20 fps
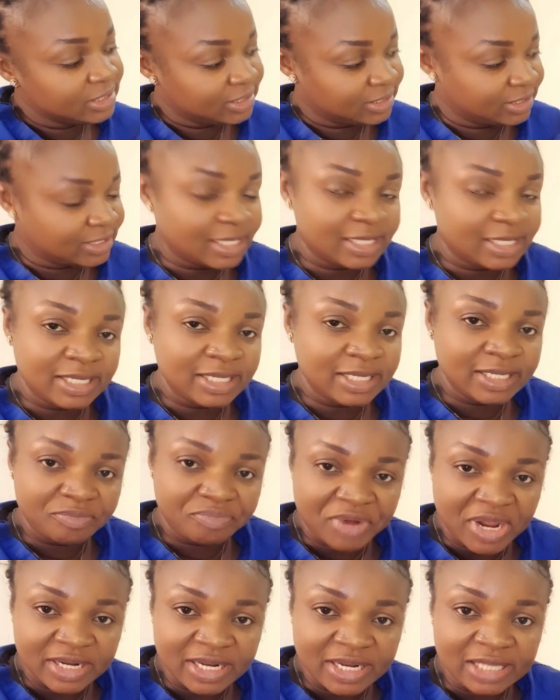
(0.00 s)
taken
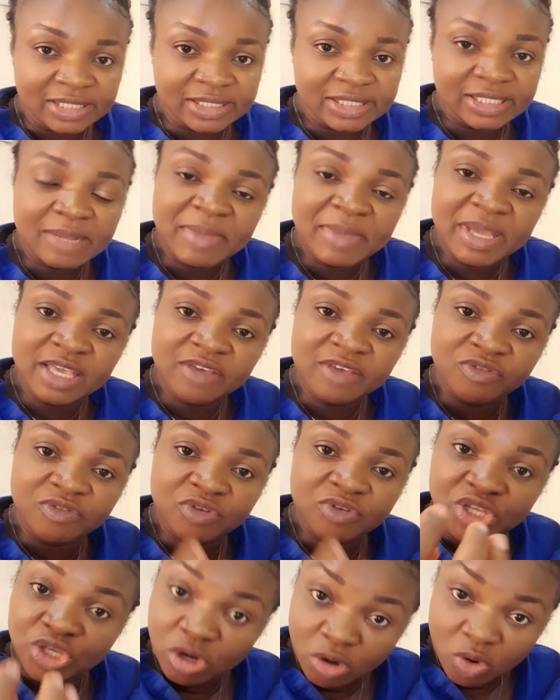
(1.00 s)
in pregnancy. They may give you
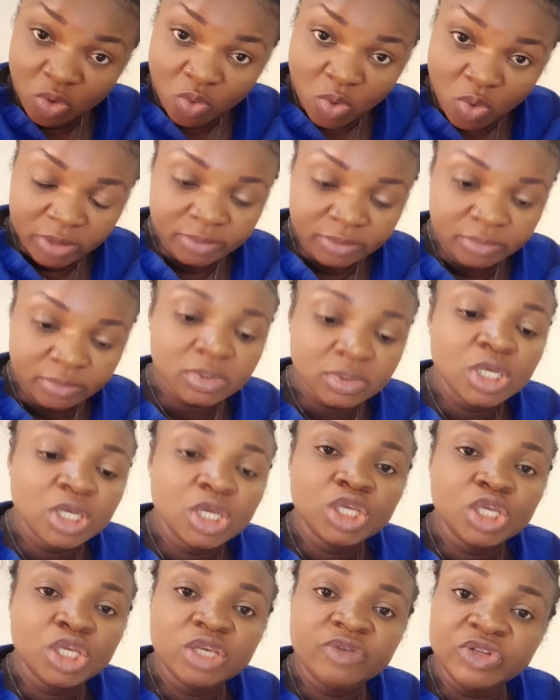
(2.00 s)
the yellow
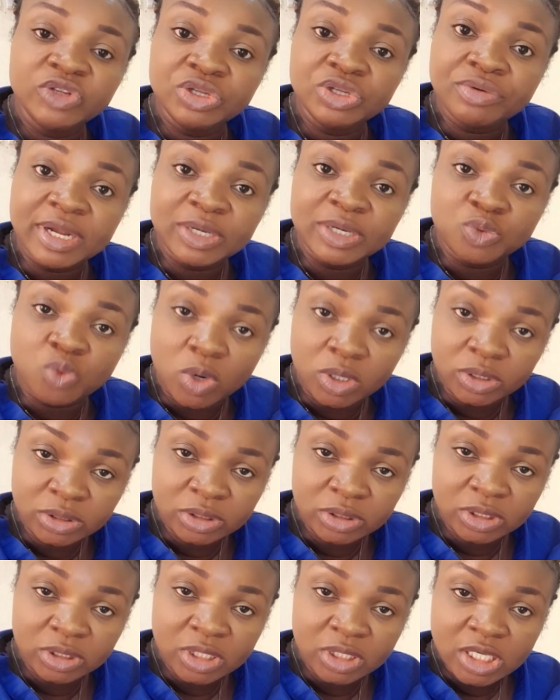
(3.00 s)
one, give you the red
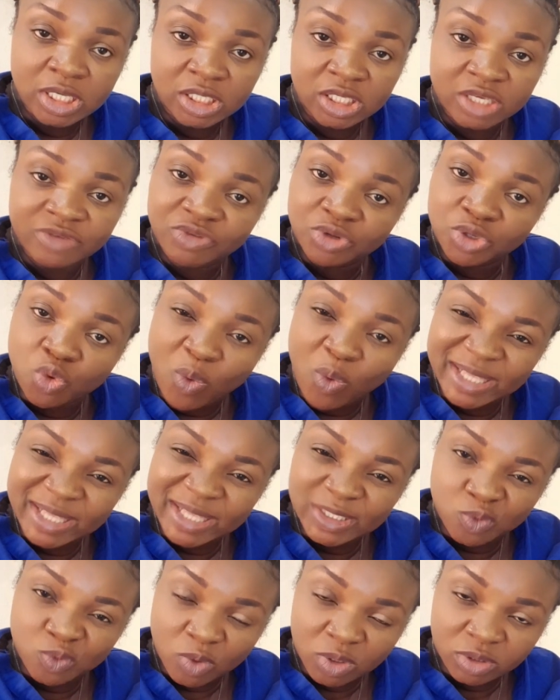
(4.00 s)
one, give you the
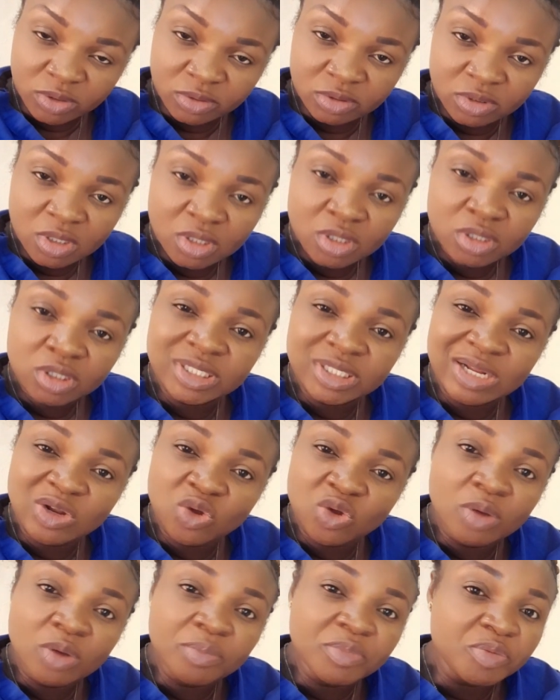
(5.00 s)
white one. The
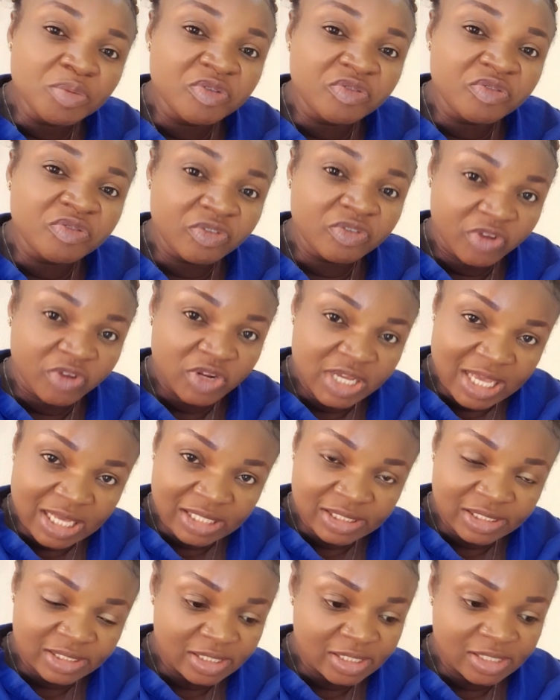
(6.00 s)
yellow one may be folic
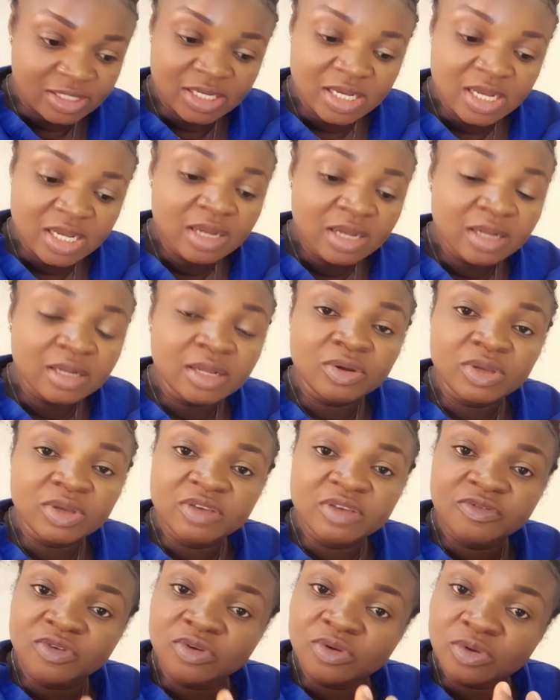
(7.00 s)
acid. They will
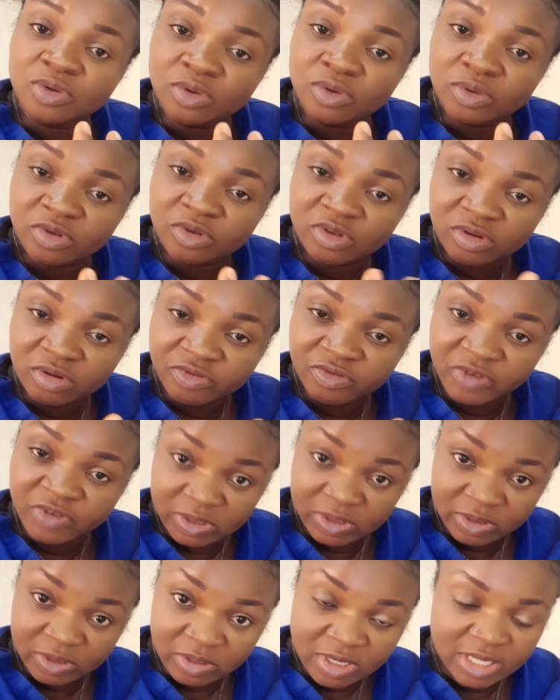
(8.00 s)
give you
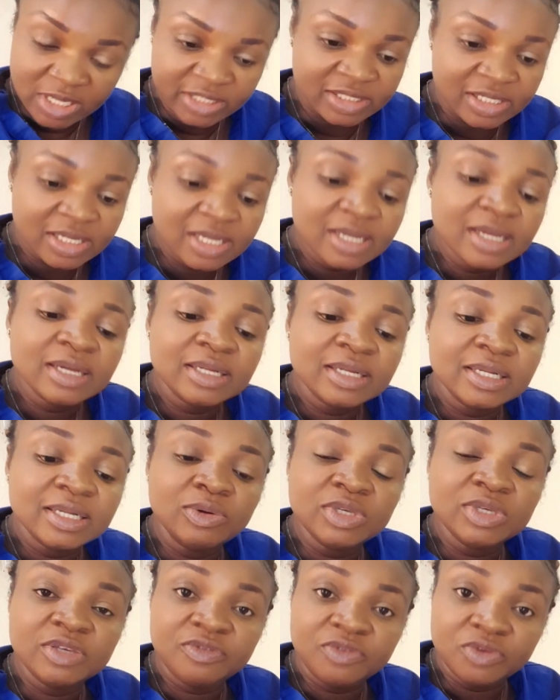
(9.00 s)
fesolate. They
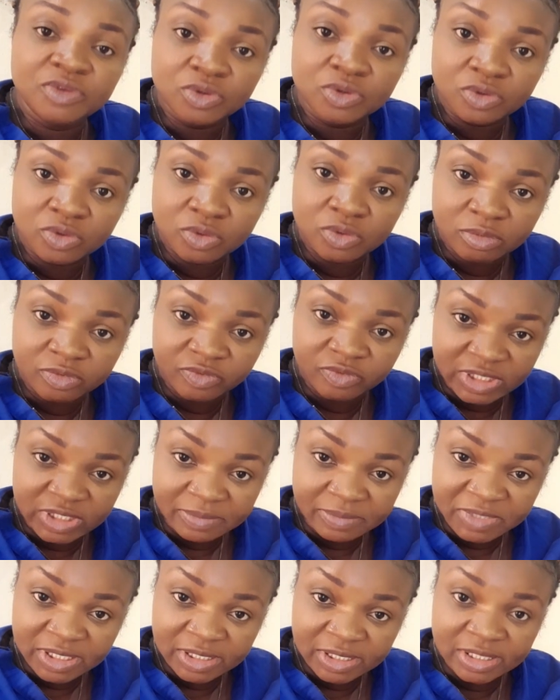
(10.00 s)
will give you
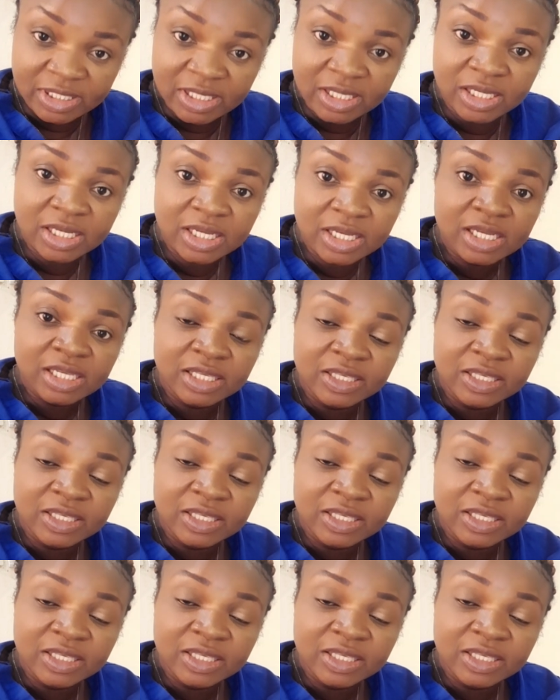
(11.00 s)
vitamin C,